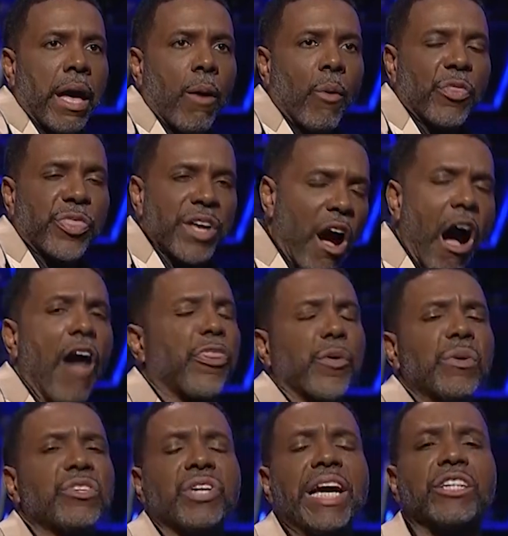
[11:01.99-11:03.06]
with the
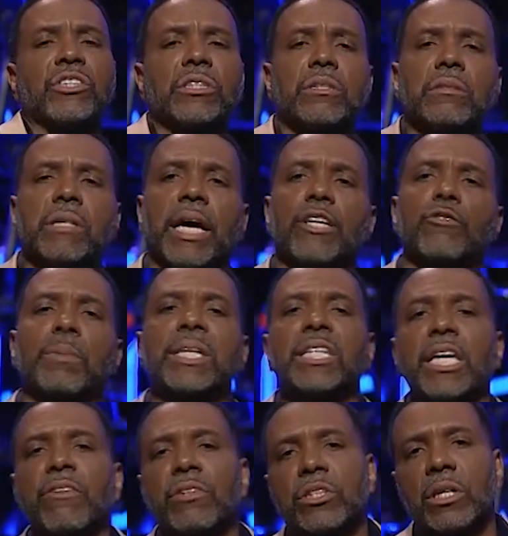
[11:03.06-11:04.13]
authorization that has been
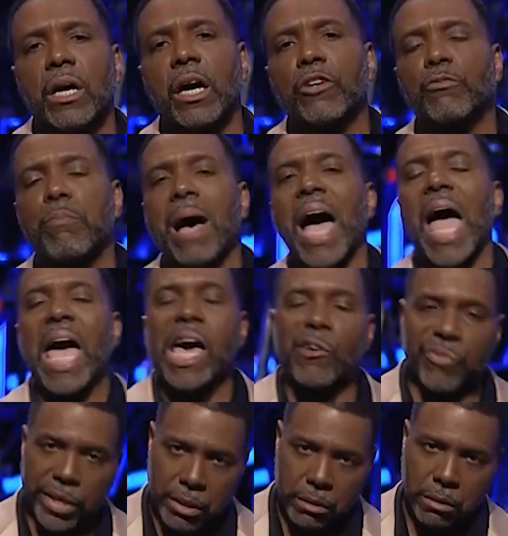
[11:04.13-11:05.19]
given to us by
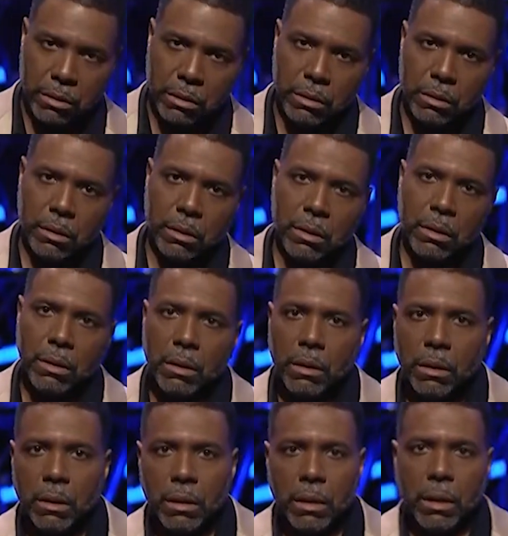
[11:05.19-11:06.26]
heaven.
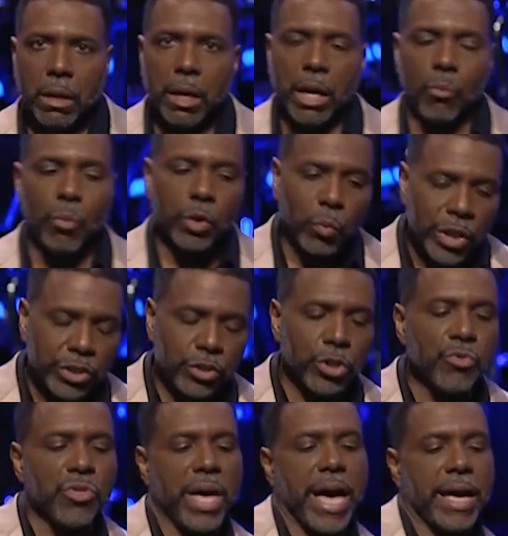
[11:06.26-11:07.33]
And when we
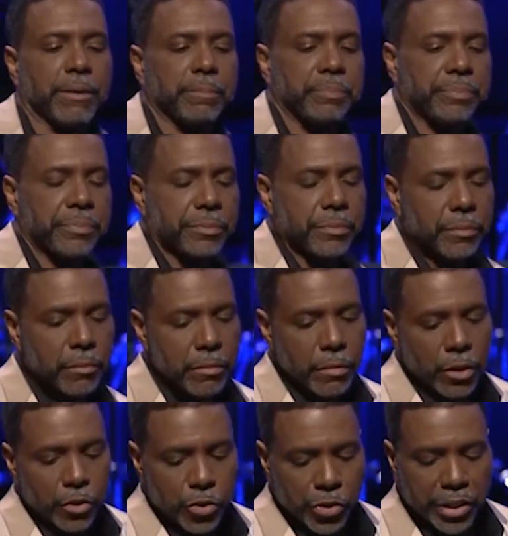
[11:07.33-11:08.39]
do that,
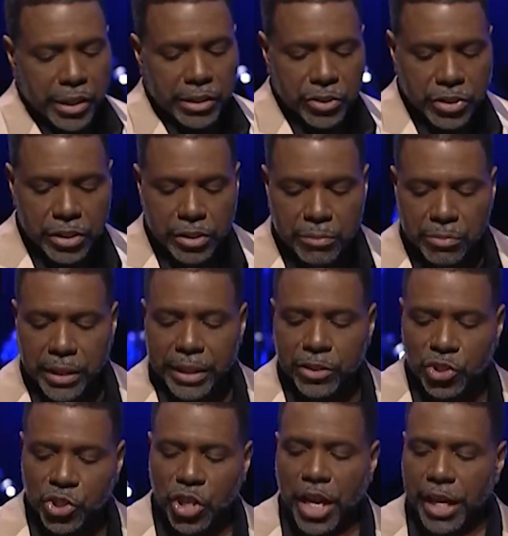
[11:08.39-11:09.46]
you're going to see some things
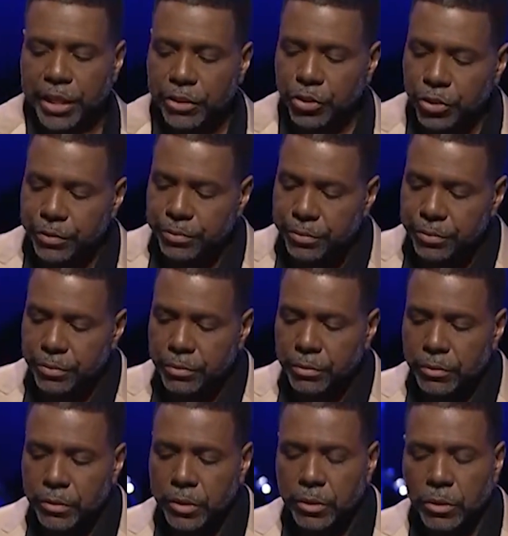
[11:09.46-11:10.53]
change.
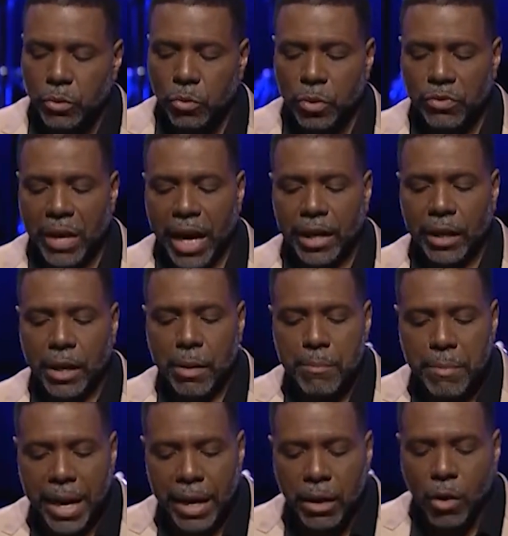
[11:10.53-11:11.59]
We've got to
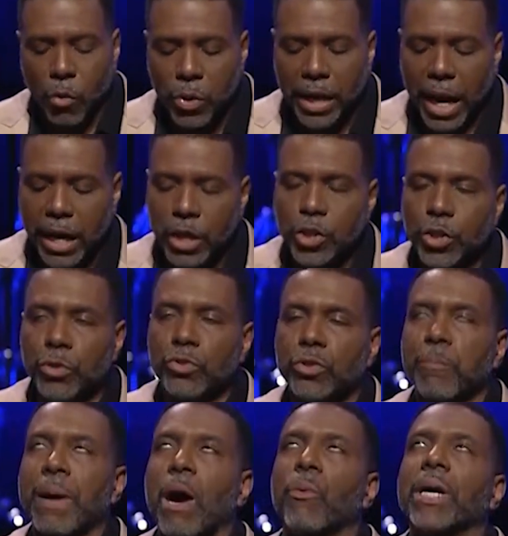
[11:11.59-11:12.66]
command. We got to use the
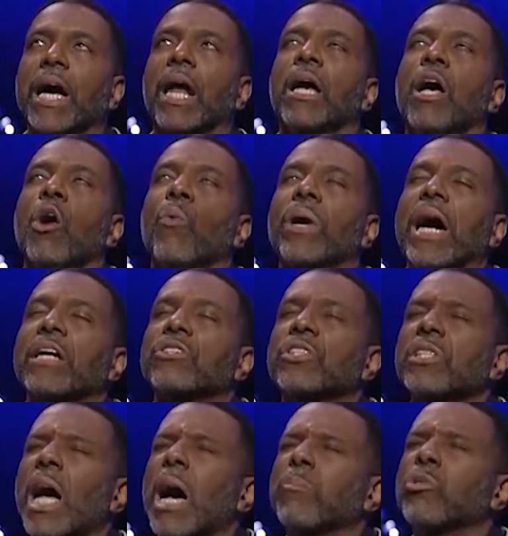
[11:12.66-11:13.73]
power. We got, we got to
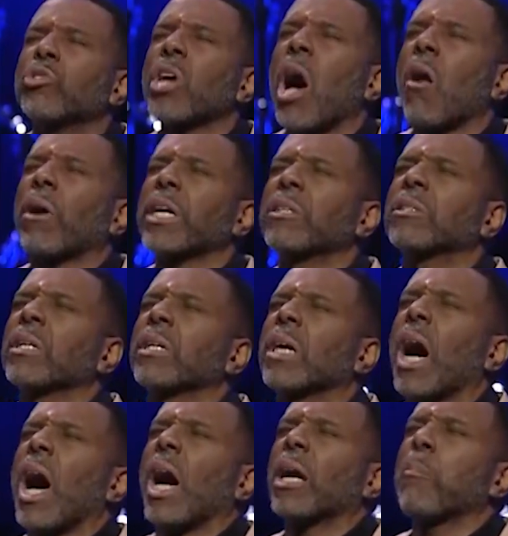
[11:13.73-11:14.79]
stop talking to
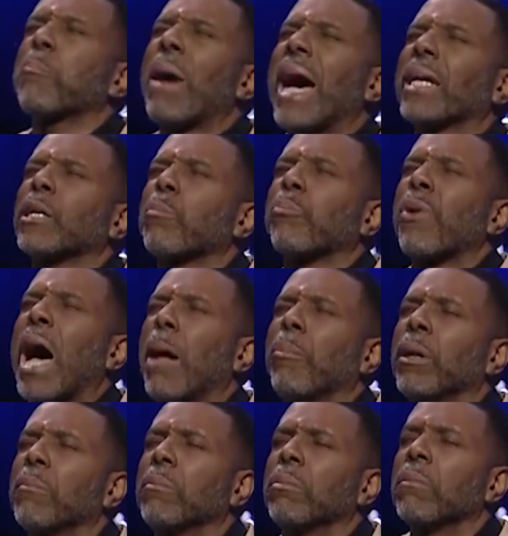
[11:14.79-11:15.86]
God about the
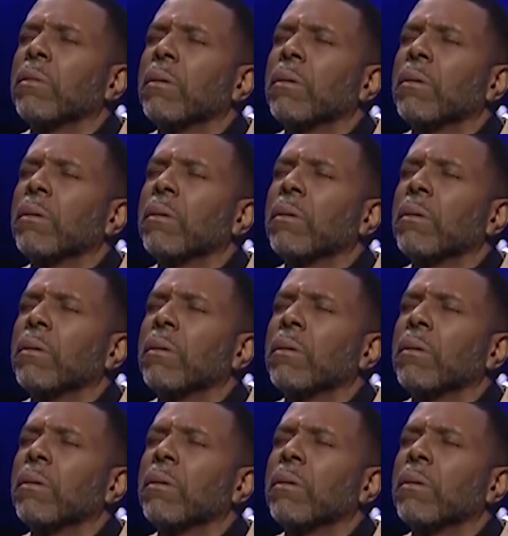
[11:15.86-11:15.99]
problem